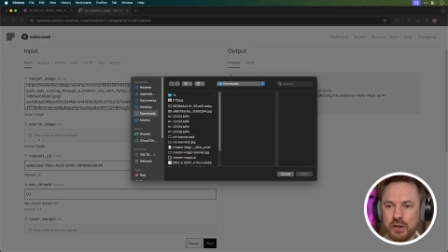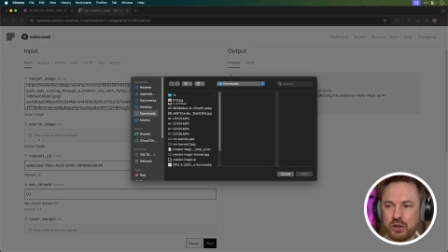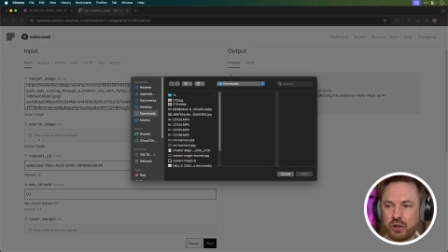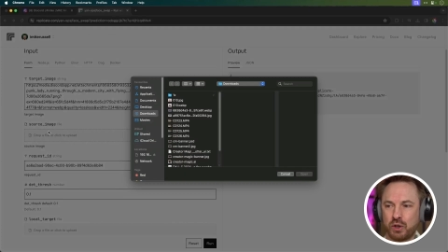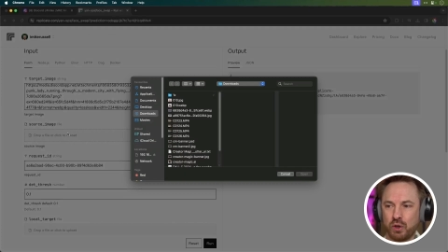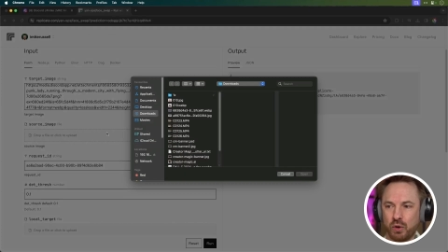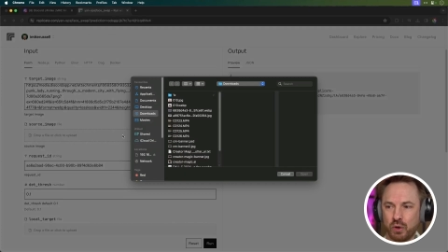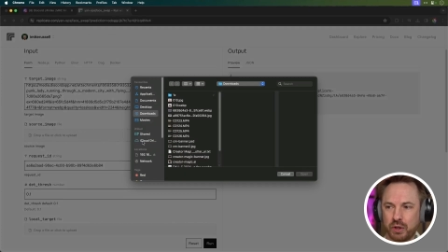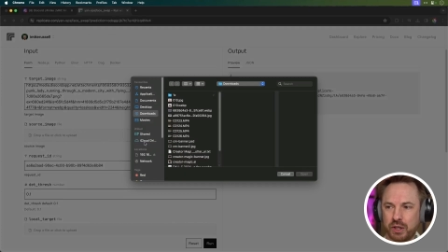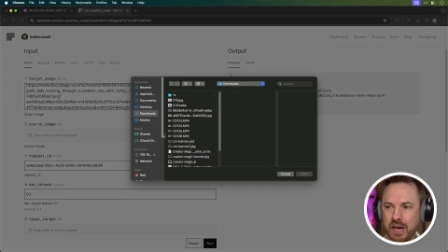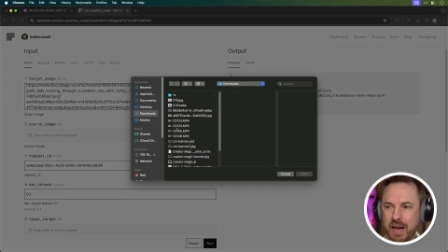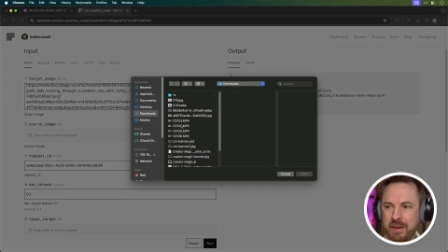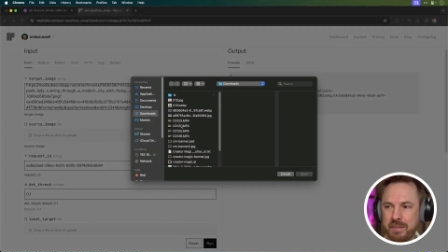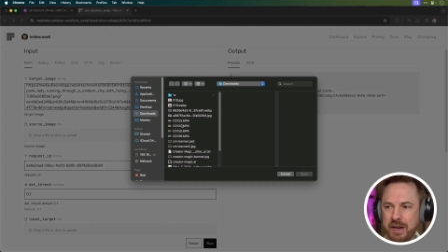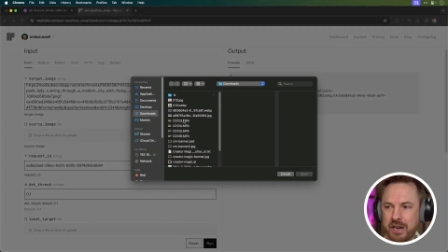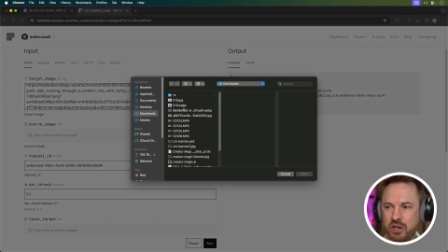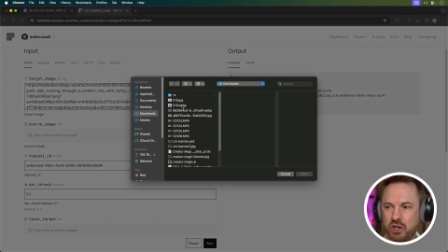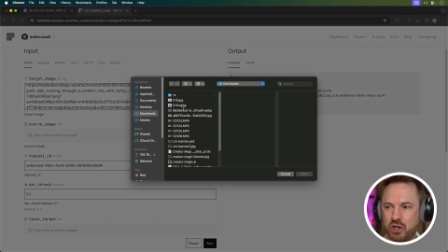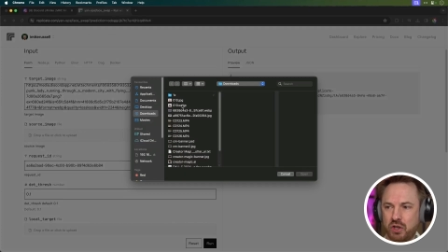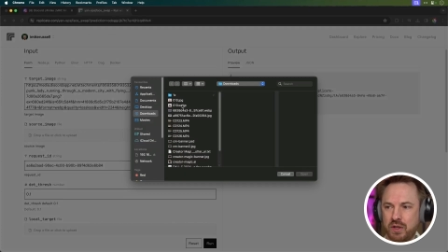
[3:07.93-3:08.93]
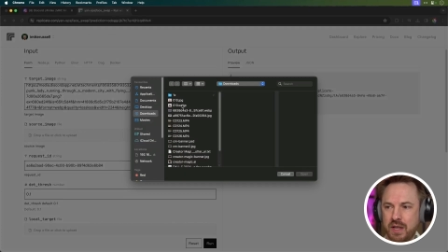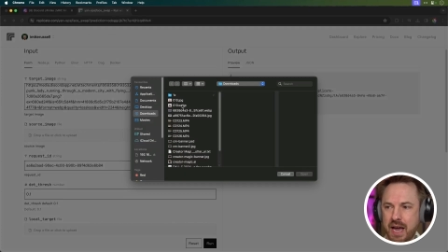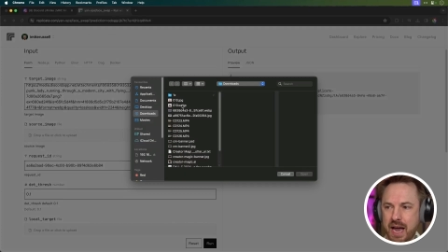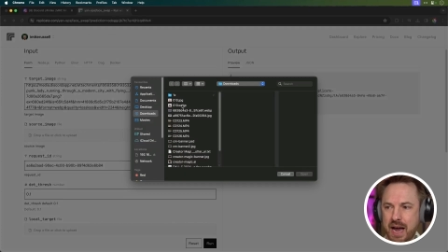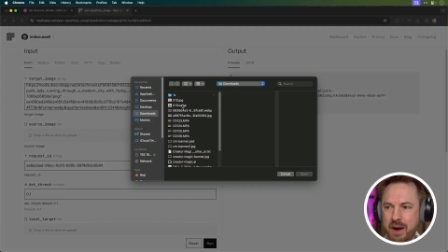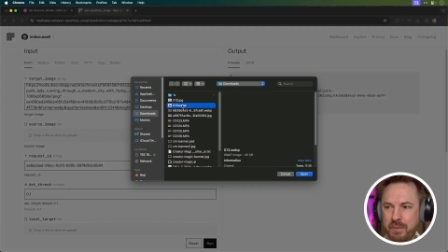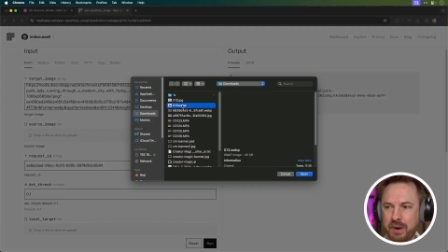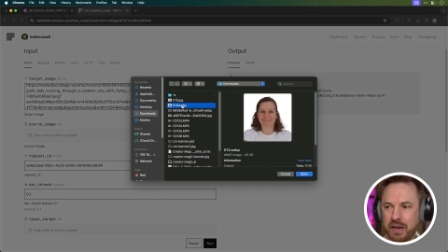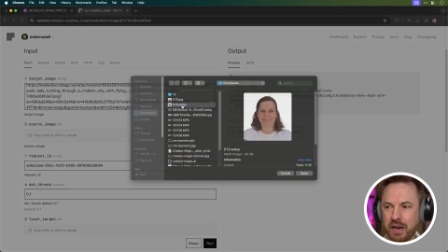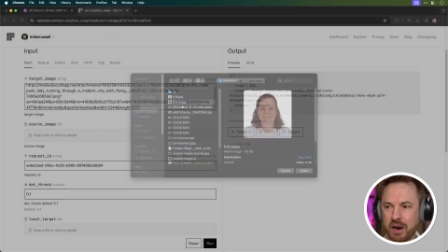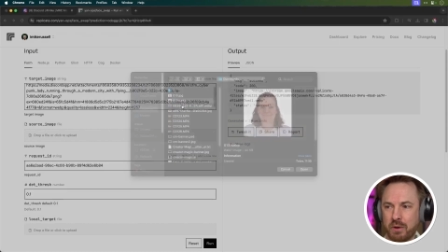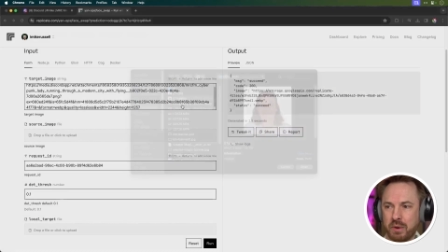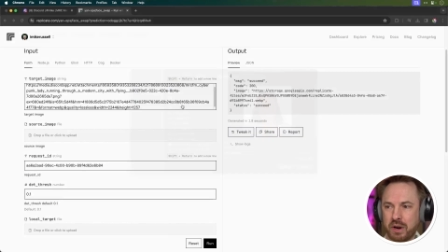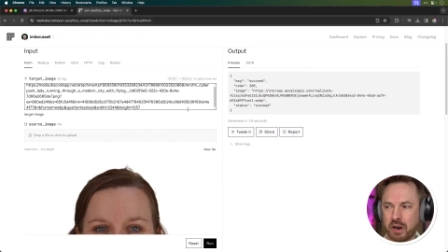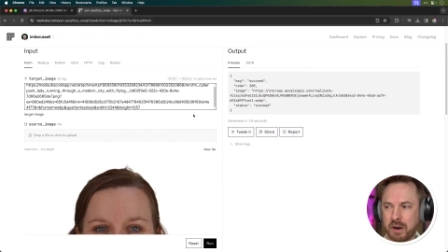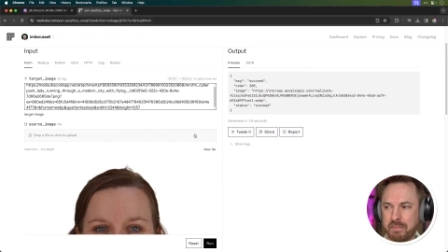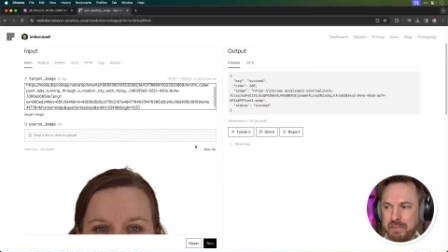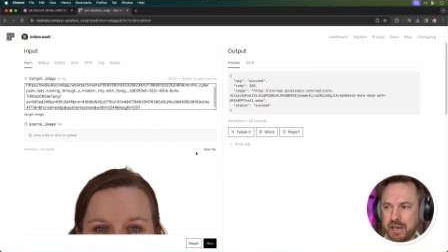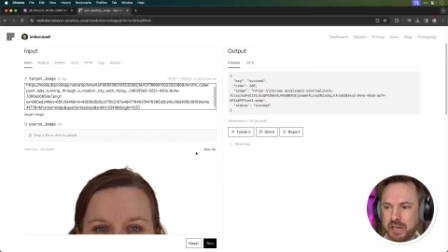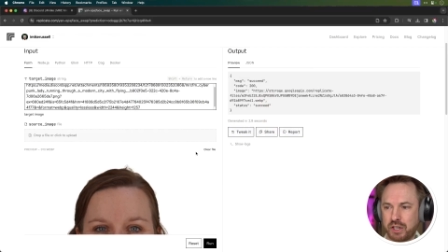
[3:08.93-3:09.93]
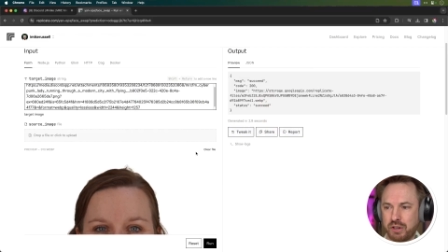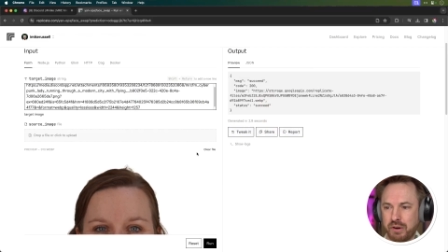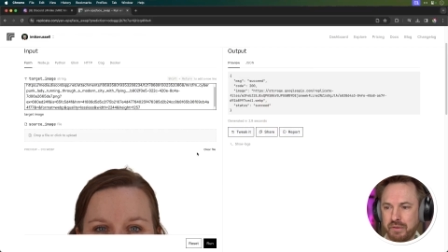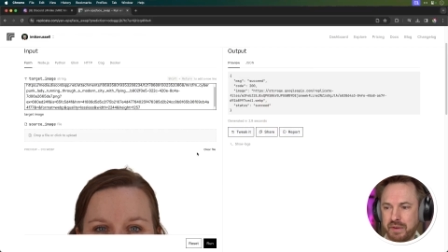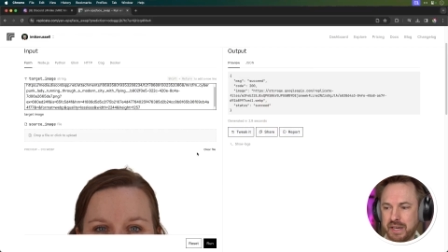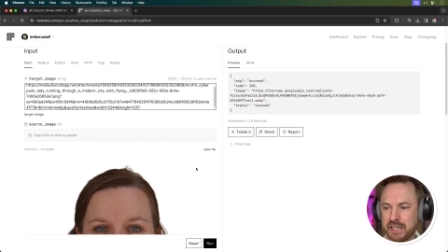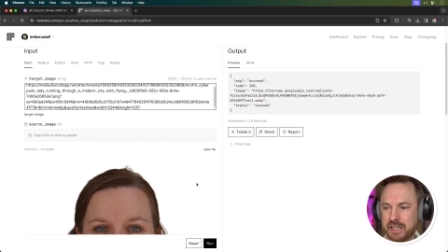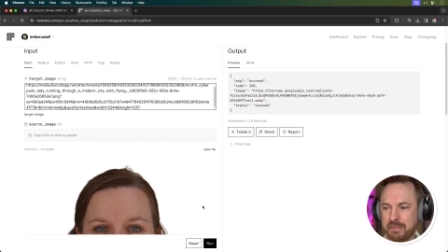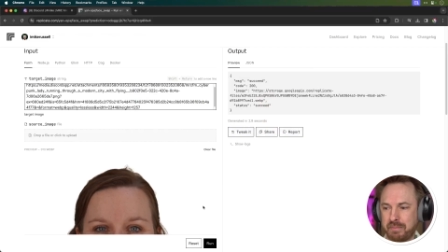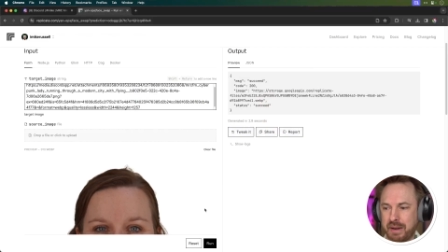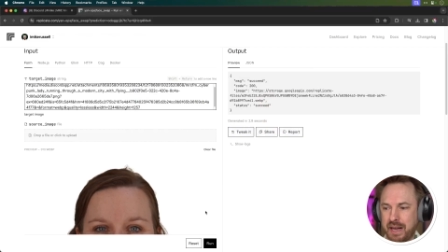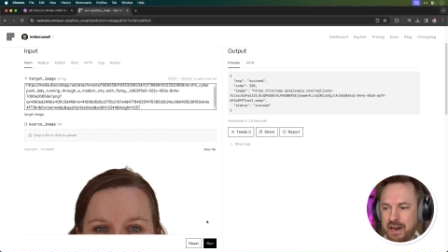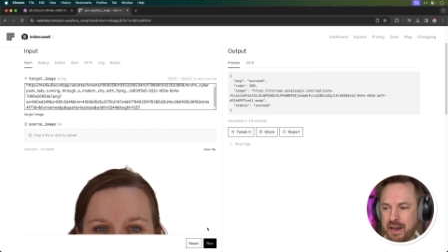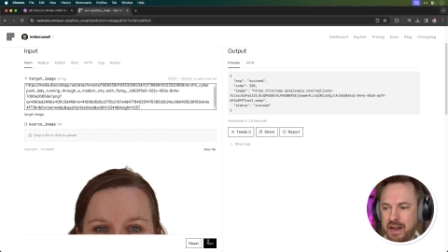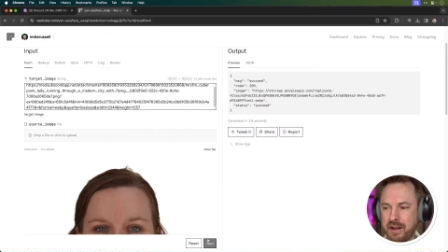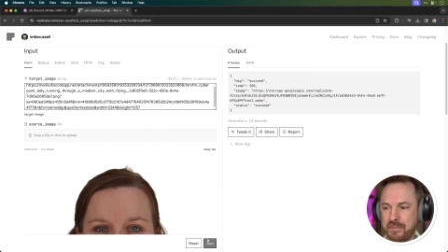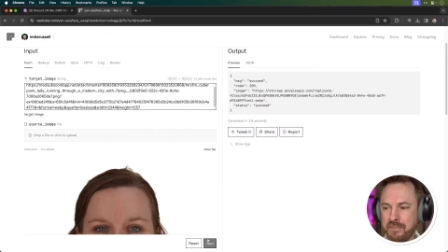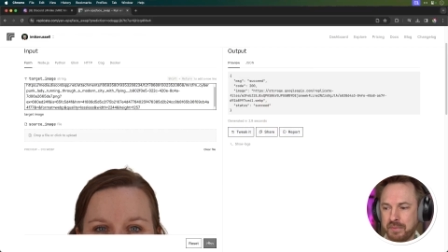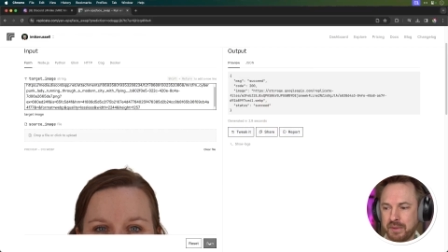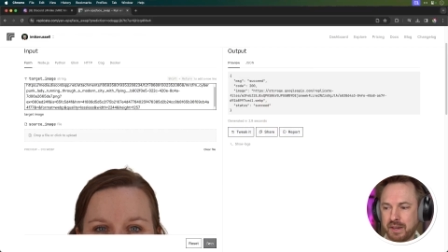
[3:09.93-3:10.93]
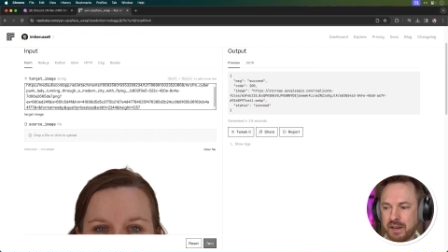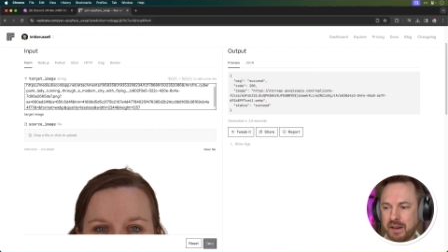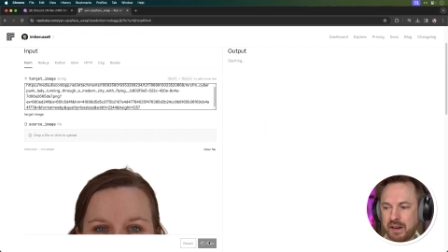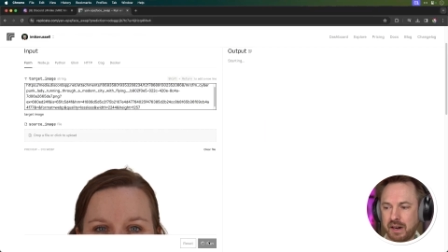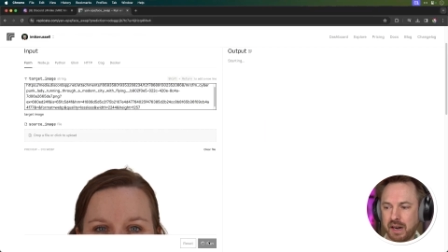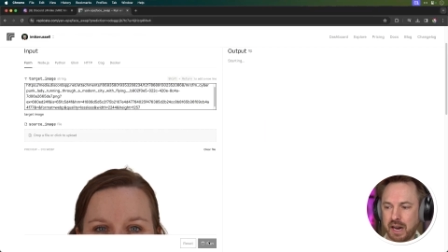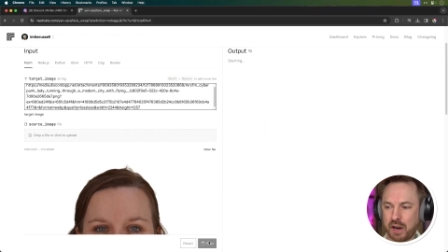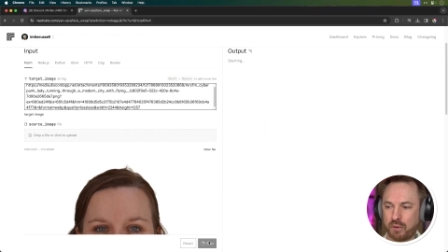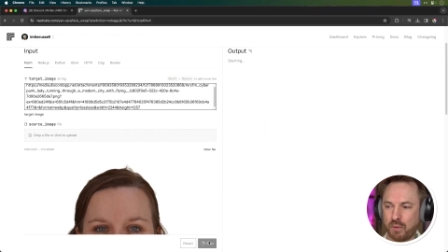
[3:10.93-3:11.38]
source image, there we go. We got a picture of Isabella. Click